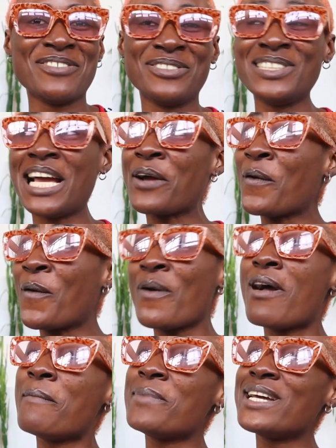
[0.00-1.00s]
If you feel like, oh,
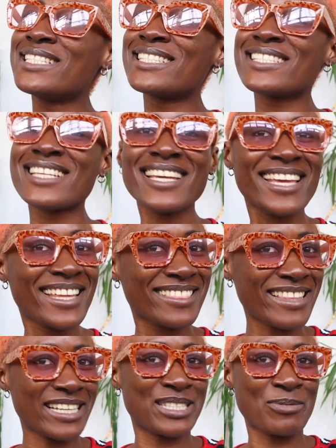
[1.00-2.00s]

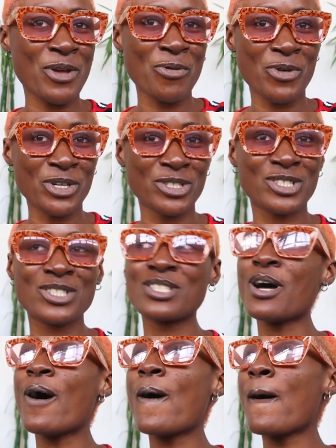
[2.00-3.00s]
MSc, that's where you want to
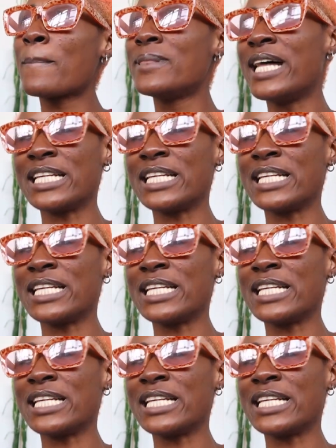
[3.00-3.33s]
stop,